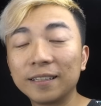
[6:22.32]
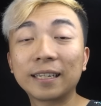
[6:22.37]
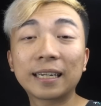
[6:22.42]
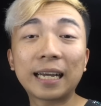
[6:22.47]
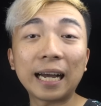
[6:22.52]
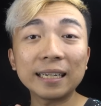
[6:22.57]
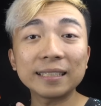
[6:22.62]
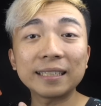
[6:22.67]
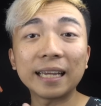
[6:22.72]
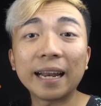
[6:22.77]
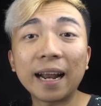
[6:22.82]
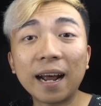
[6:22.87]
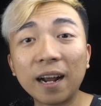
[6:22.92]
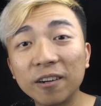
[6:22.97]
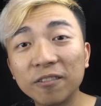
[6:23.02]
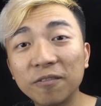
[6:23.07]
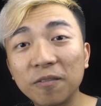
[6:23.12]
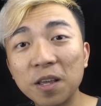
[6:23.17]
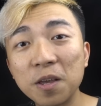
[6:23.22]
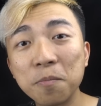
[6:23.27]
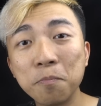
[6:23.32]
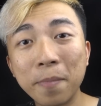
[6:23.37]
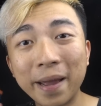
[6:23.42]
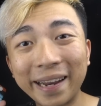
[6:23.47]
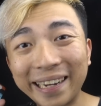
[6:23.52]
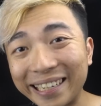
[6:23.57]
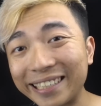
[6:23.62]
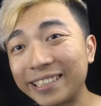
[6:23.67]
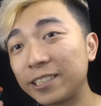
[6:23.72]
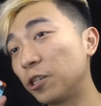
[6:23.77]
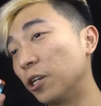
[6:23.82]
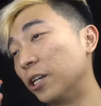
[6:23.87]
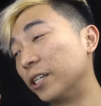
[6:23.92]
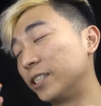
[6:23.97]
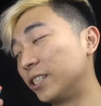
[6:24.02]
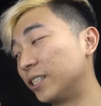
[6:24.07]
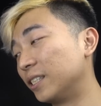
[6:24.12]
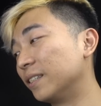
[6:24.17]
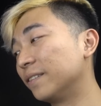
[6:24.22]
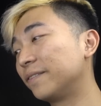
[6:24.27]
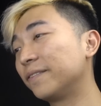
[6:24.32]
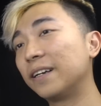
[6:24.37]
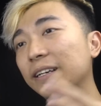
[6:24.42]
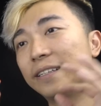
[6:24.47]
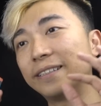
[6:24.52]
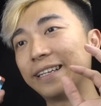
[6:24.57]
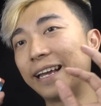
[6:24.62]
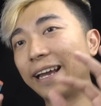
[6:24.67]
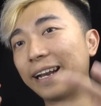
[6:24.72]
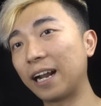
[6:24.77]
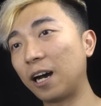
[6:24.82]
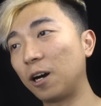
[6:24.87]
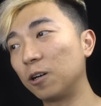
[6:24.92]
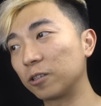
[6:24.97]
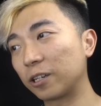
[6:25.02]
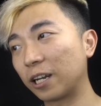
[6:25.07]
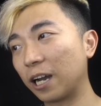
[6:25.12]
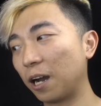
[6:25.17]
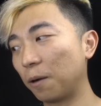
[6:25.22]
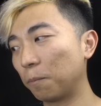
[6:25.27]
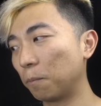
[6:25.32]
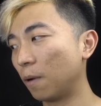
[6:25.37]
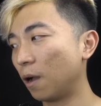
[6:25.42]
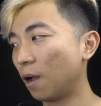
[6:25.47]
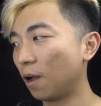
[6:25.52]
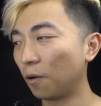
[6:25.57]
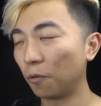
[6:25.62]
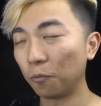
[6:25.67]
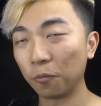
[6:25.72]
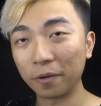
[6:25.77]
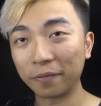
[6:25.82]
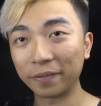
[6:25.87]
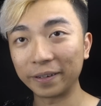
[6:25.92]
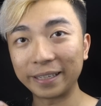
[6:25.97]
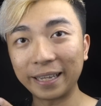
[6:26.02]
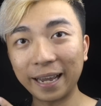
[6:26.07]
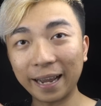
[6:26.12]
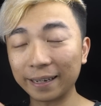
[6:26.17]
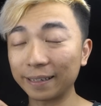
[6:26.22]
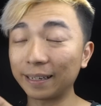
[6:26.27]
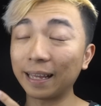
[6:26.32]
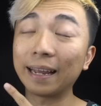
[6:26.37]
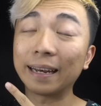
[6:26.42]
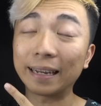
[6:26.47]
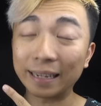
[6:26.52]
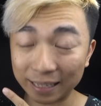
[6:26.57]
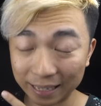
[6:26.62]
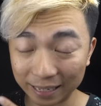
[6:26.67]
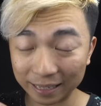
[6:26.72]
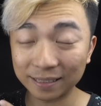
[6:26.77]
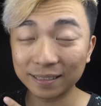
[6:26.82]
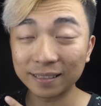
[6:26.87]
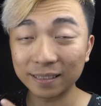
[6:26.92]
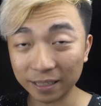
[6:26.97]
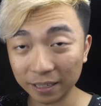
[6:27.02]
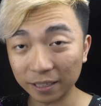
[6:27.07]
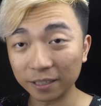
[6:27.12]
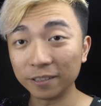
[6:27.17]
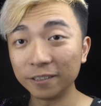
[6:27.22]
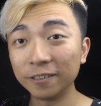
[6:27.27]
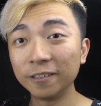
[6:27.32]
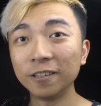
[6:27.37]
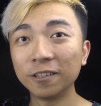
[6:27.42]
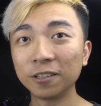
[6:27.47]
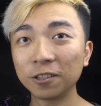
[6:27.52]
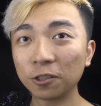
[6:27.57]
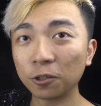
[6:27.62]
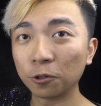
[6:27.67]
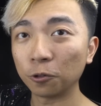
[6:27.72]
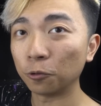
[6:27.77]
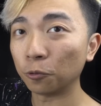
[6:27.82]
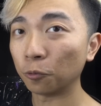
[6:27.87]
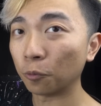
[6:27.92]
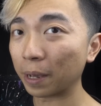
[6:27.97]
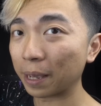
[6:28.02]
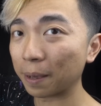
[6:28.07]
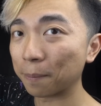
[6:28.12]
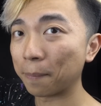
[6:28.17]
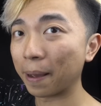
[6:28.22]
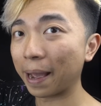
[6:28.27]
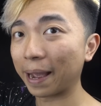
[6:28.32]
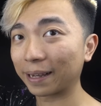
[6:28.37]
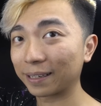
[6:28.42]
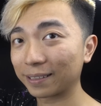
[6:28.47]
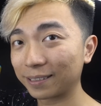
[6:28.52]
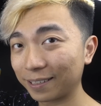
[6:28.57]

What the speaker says: the guys at Art of Play managed to achieve that outcome with a deck that is still two-way back.